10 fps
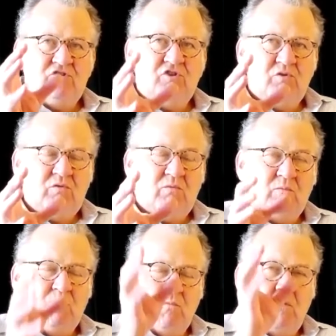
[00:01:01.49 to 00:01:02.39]
to
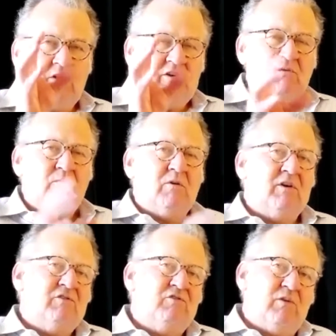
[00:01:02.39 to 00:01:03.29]
what you
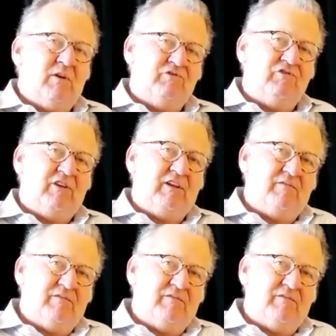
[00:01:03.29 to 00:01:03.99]
want to achieve.